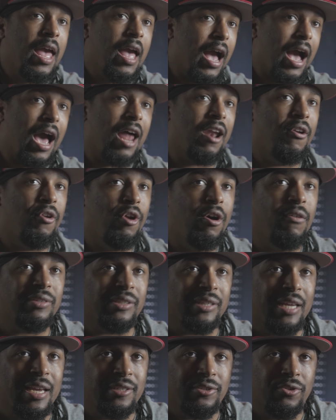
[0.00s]
I don't know if
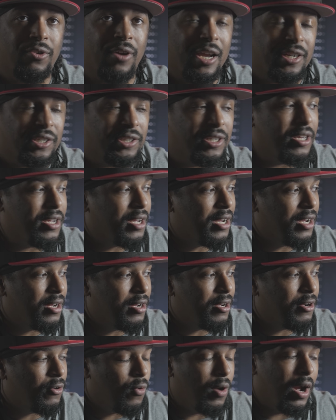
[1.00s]
Stellantis is going to actually,
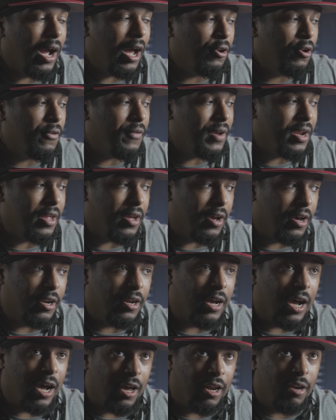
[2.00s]
well, I don't know if any other
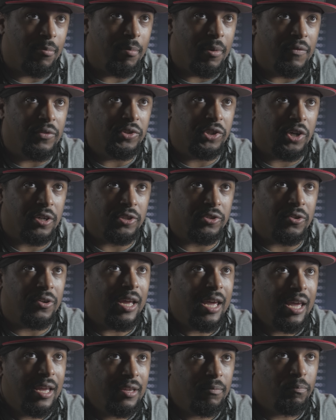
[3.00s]
automotive journalist is
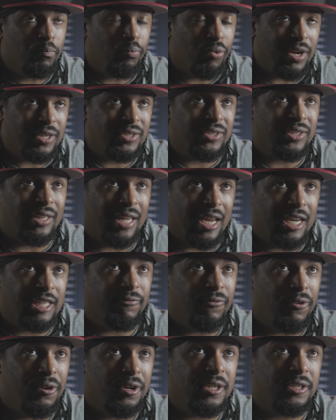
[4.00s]
going to press Stellantis
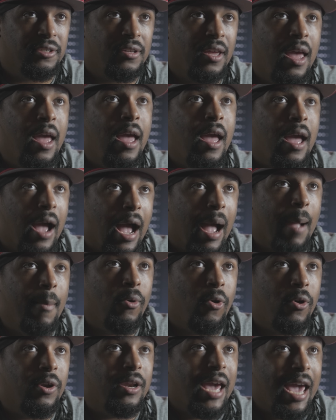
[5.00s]
for this. I'm
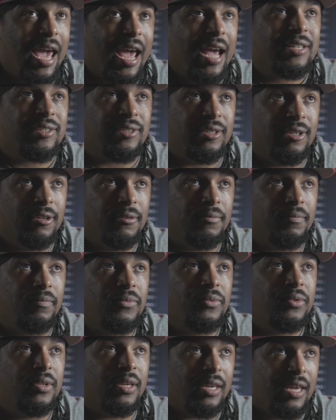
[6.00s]
going to ask them
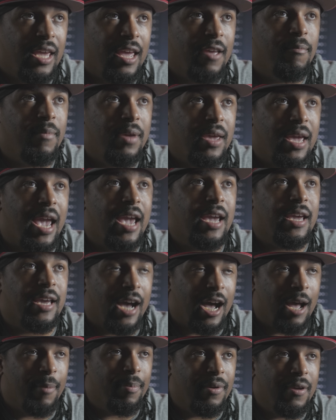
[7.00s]
to give me a
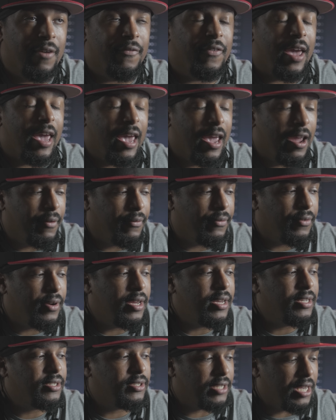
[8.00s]
copy of
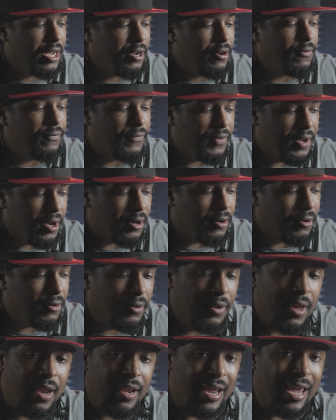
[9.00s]
every single vehicle
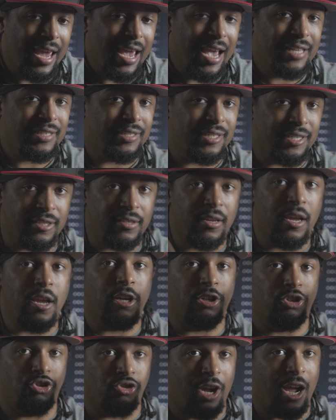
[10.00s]
that has this
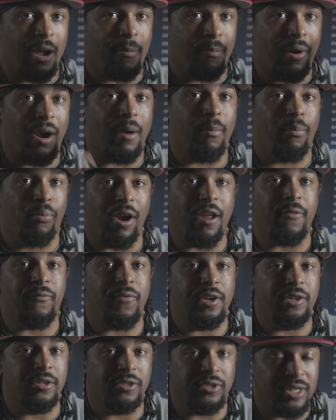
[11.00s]
drive-by brake
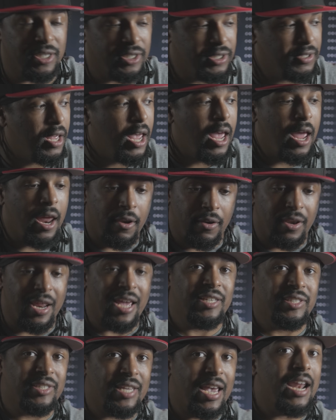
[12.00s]
feature, since they
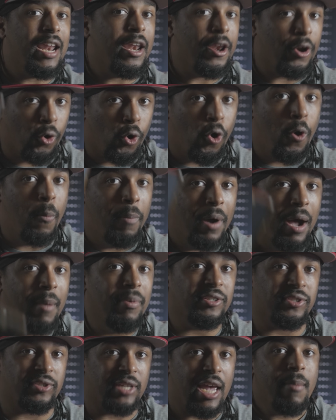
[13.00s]
said in their own
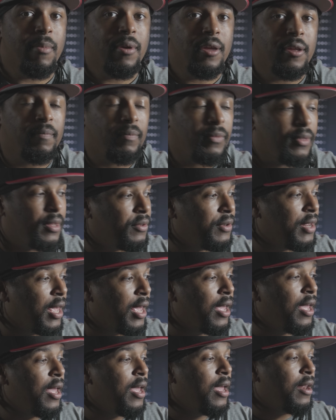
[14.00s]
public statement
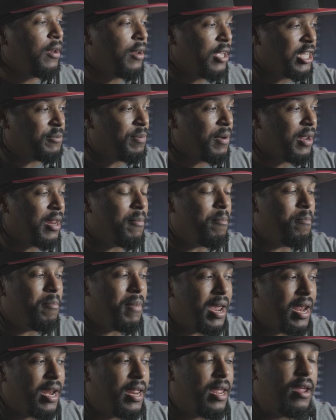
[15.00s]
that it's been in
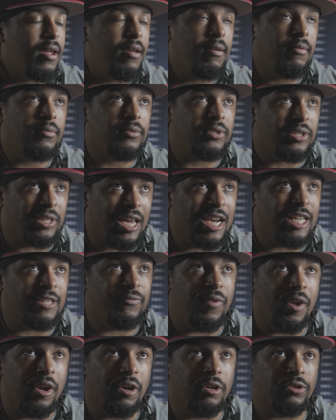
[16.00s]
many Stellantis
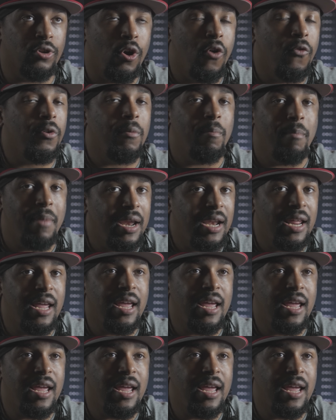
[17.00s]
vehicles over many